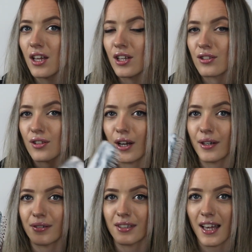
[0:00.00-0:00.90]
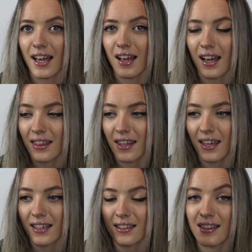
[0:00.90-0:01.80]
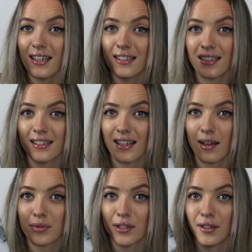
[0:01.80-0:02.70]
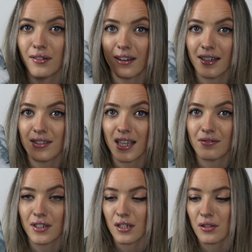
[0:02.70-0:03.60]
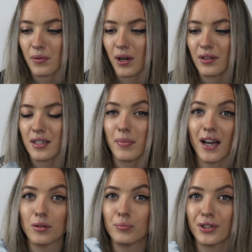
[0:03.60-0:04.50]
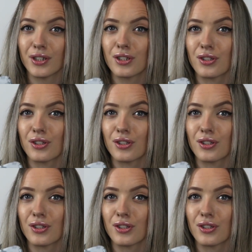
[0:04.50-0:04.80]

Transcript: So yeah, I think this is an absolute lifesaver as well, this paddle brush.